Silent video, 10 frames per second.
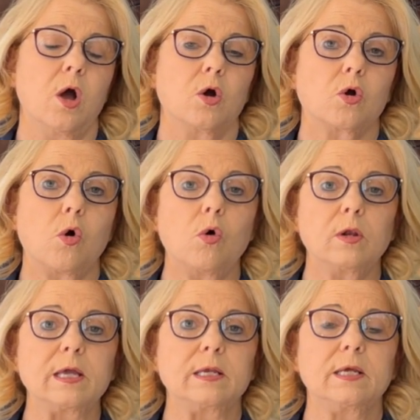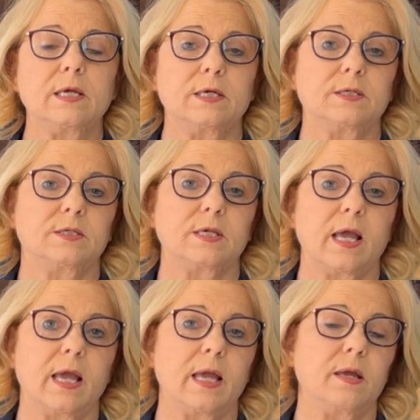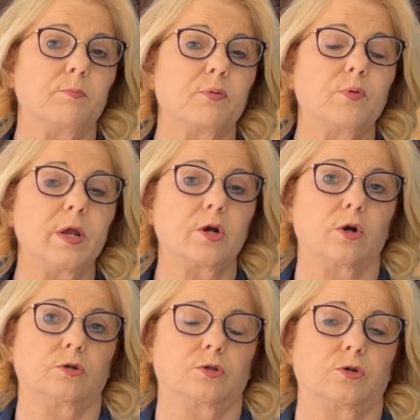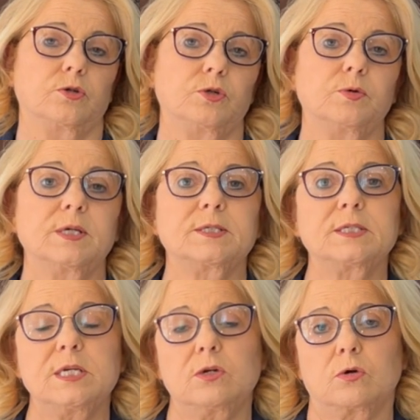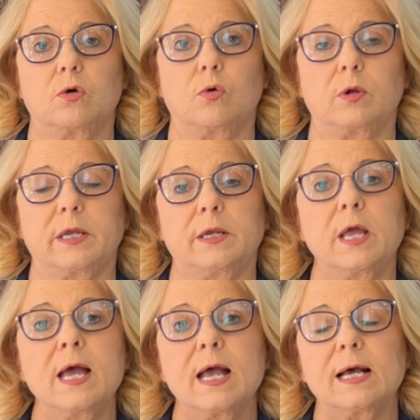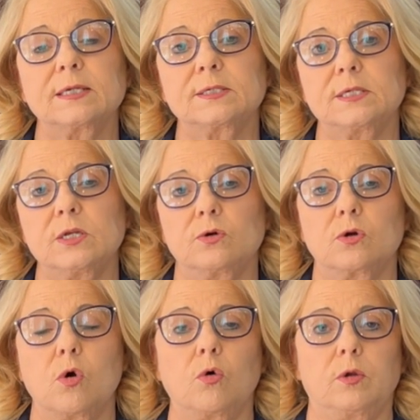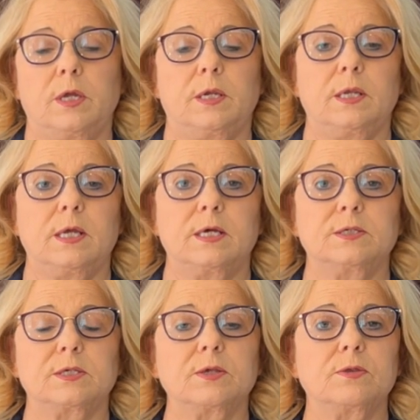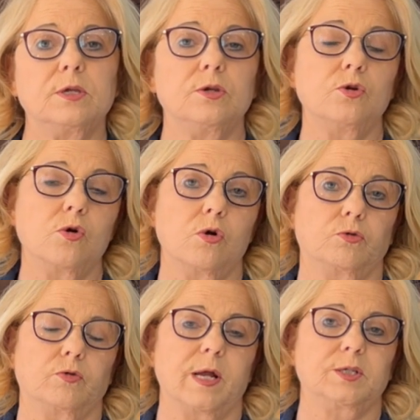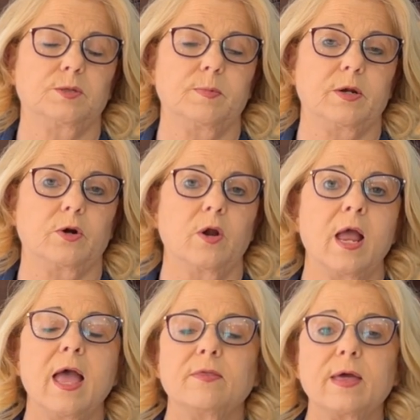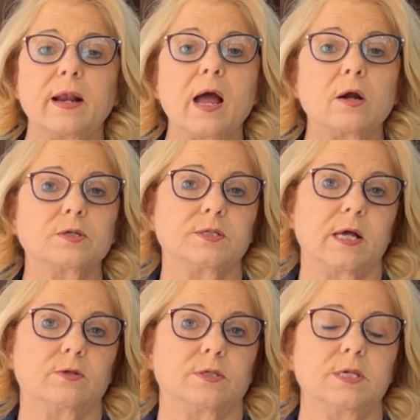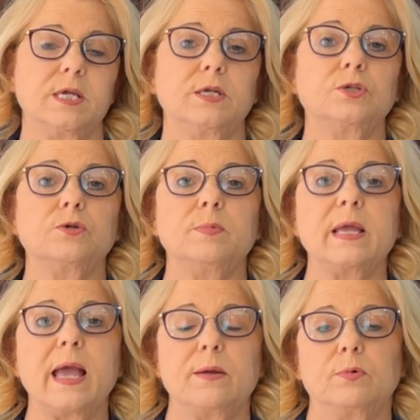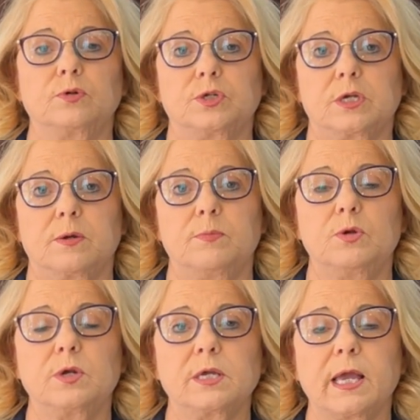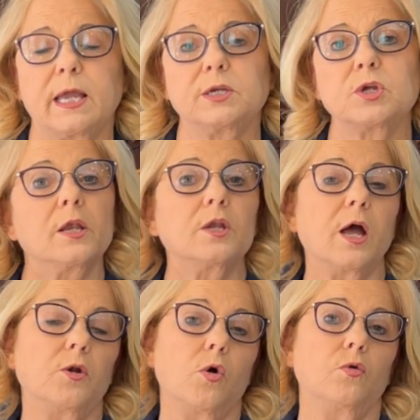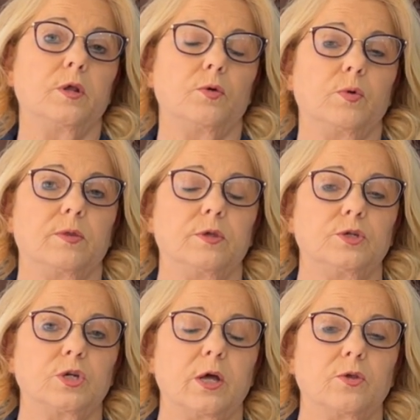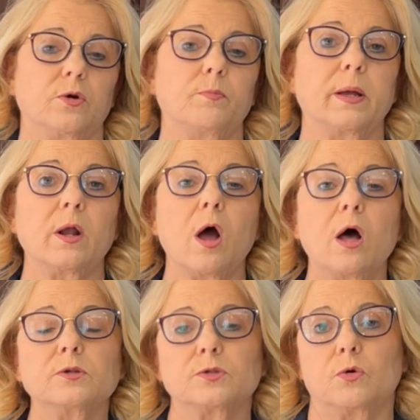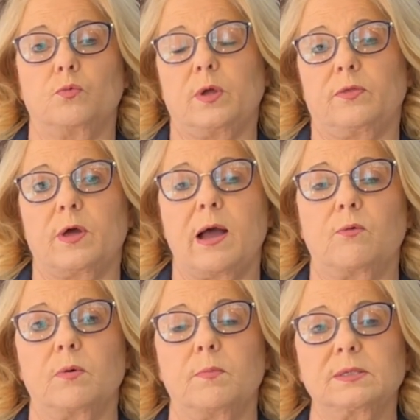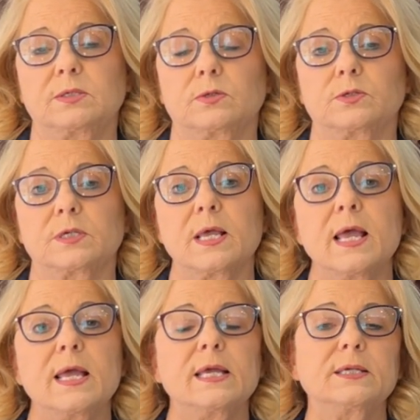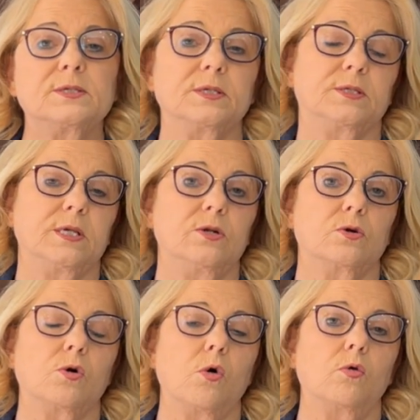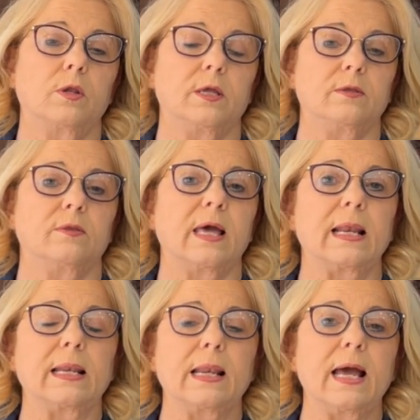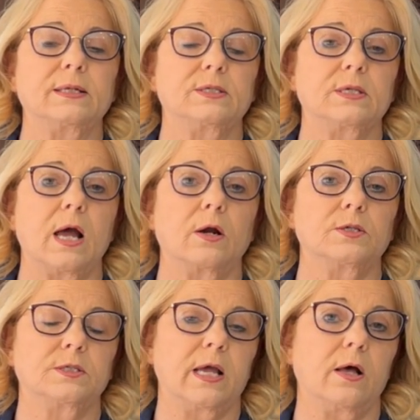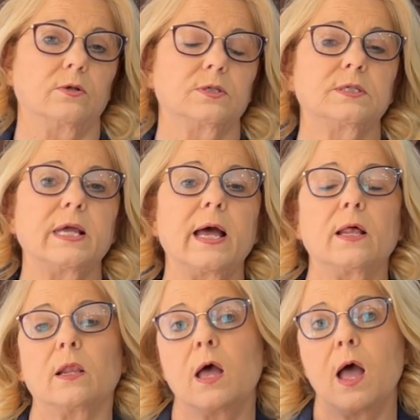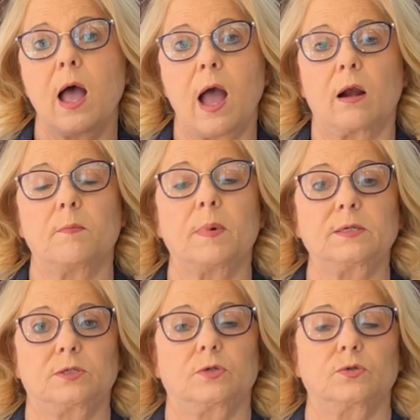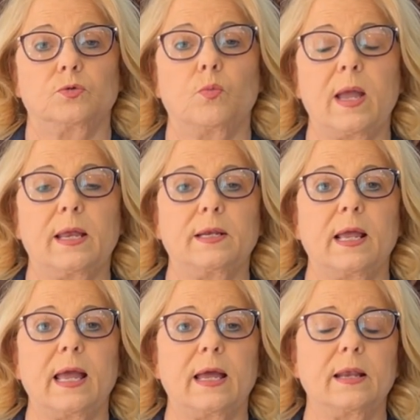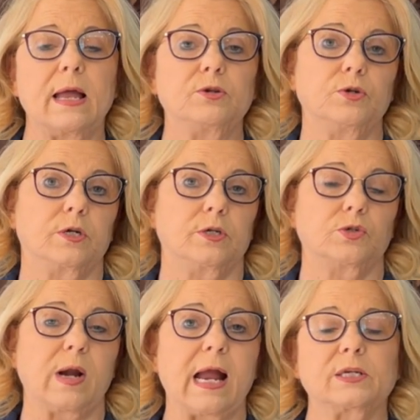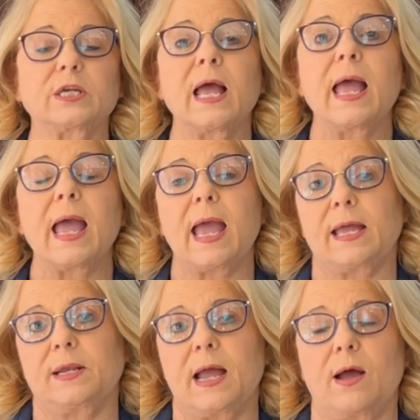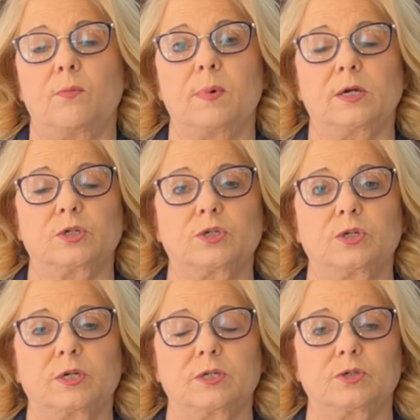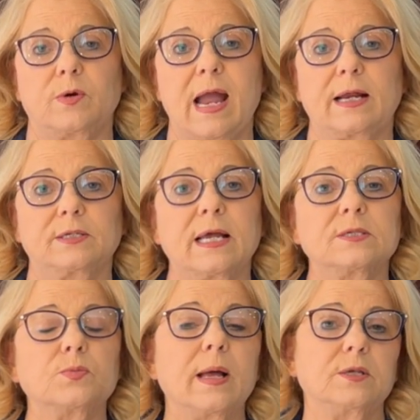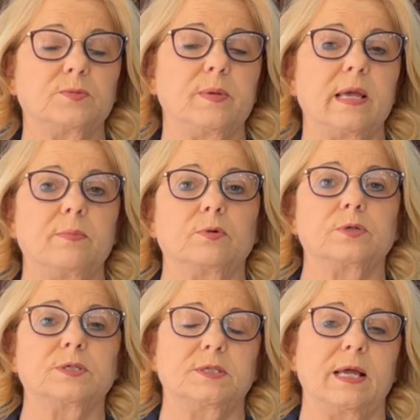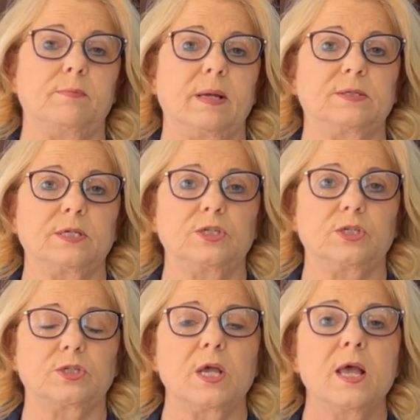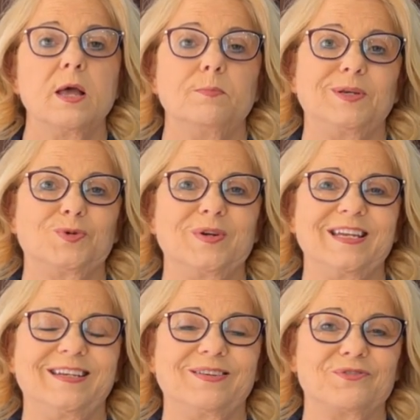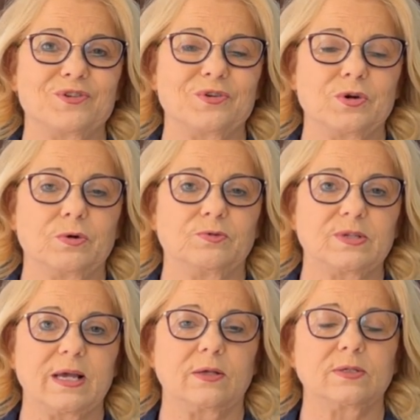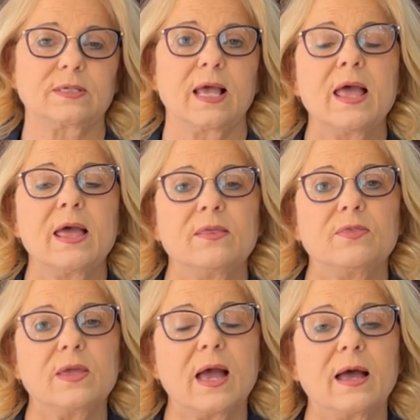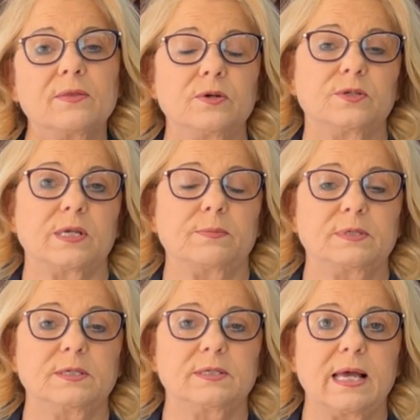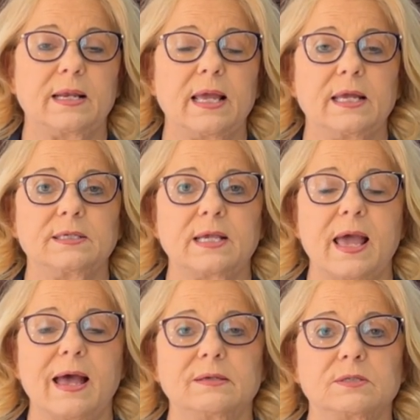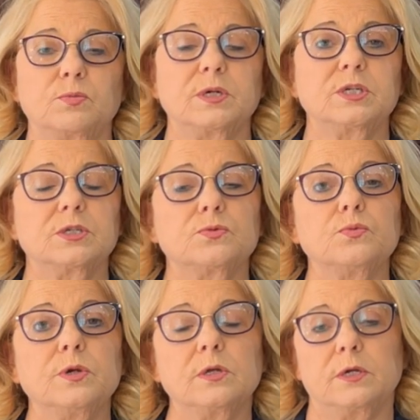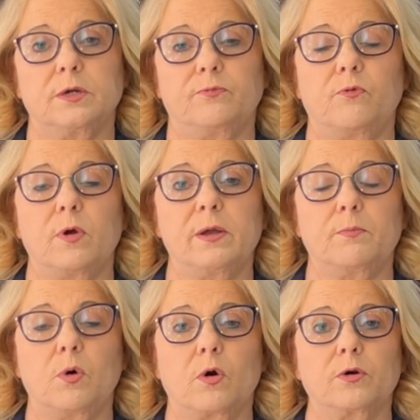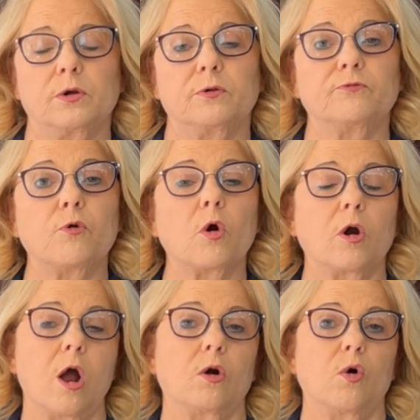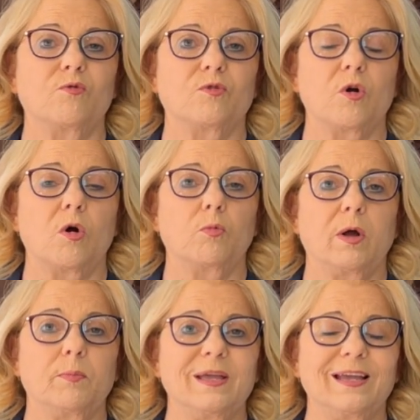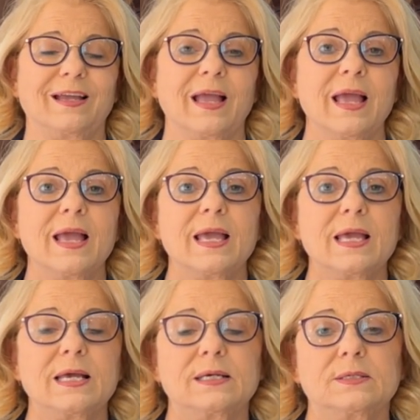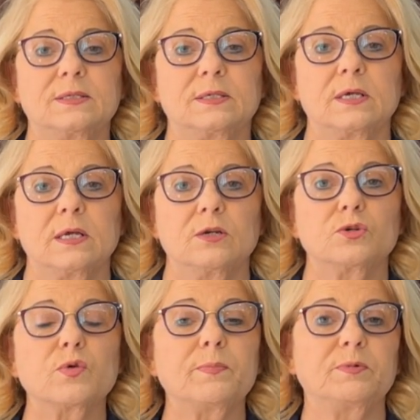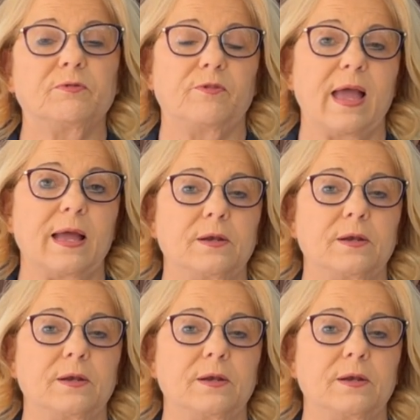Choline is a precursor to acetylcholine. Acetylcholine is the neurotransmitter that our cells need to be able to communicate not only with each other but also with our muscles. It's acetylcholine that lets our cells tell our muscles when to contract and how much to contract, as well as be able to send messages between different nerve cells. The other substance that eggs has, which is really important for our overall well-being, is tryptophan.